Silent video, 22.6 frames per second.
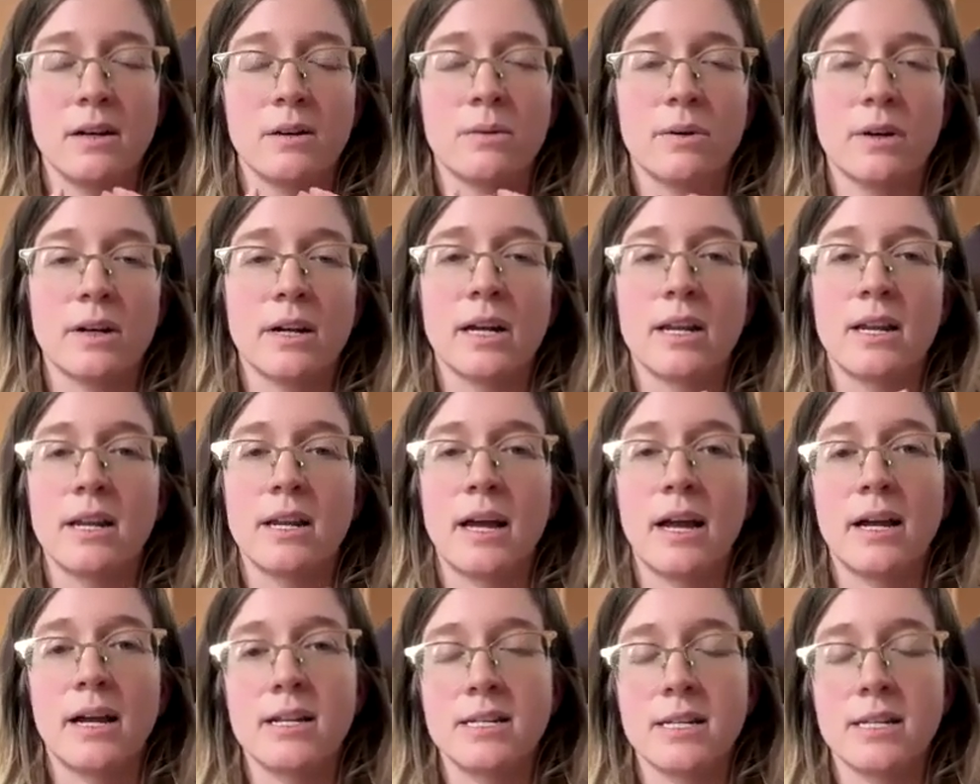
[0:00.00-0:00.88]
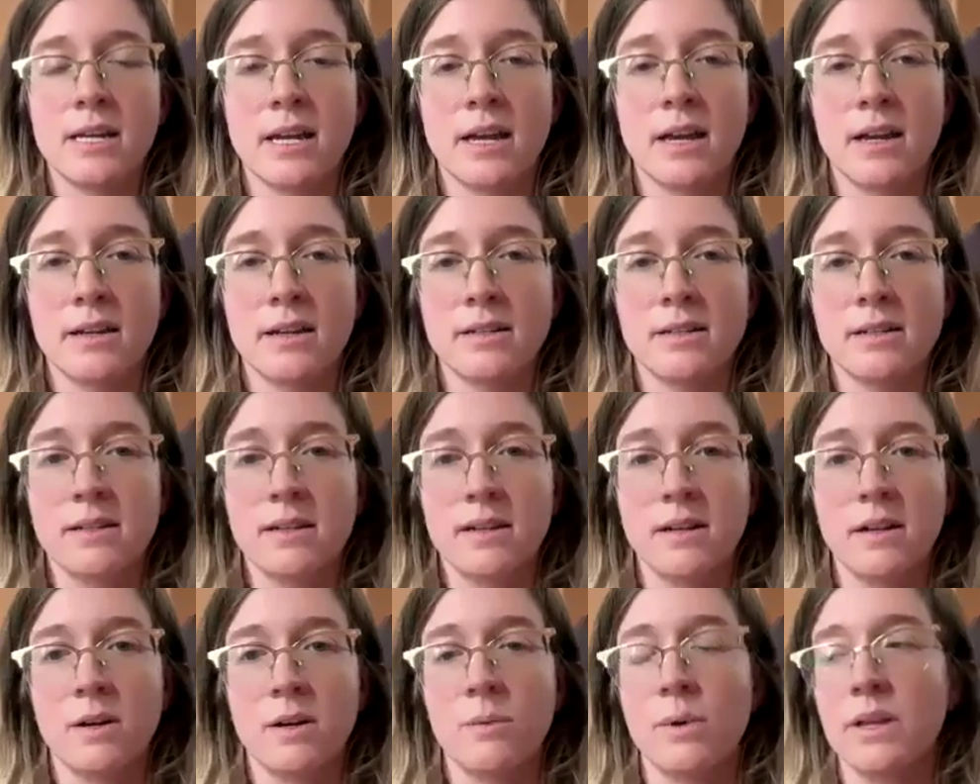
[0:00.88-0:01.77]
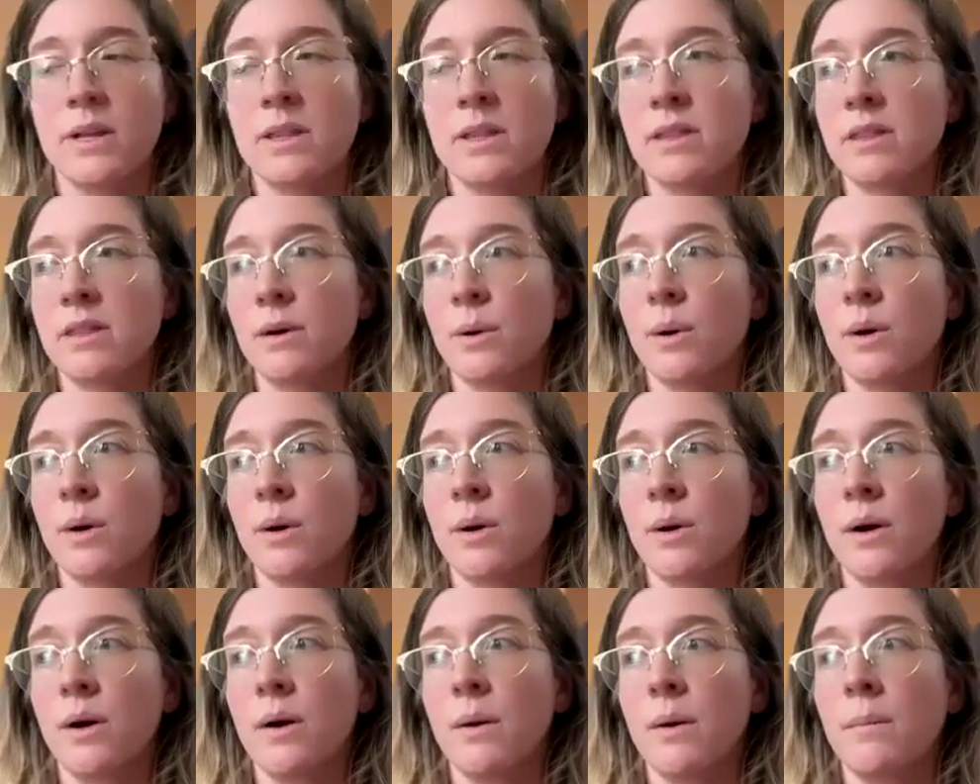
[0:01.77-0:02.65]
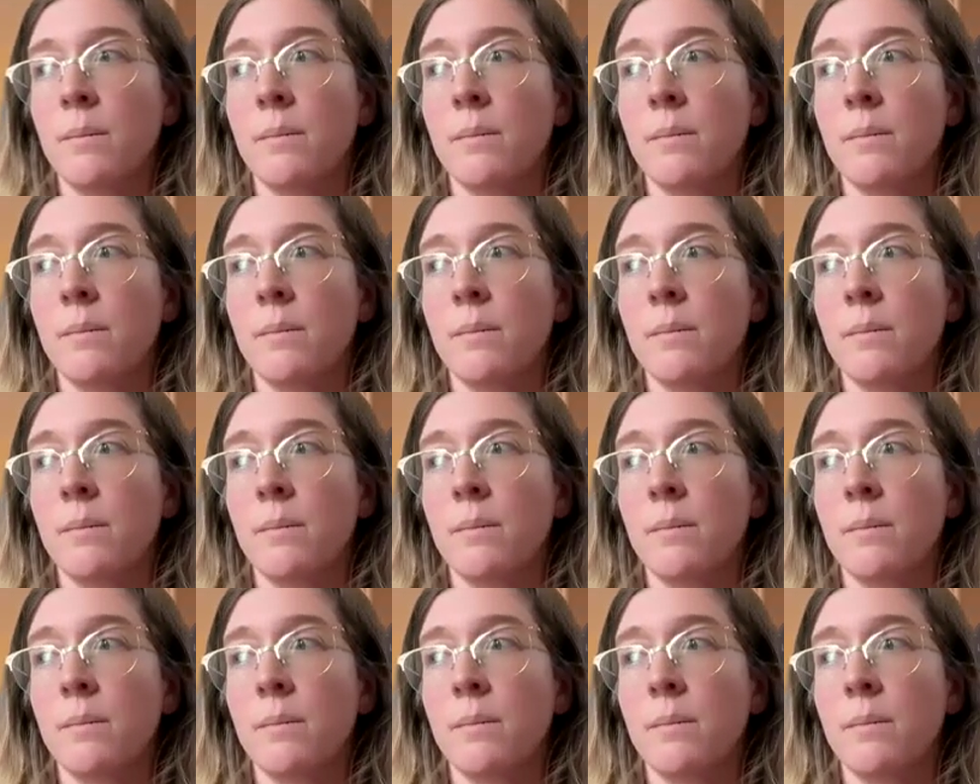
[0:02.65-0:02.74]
We're connecting it with the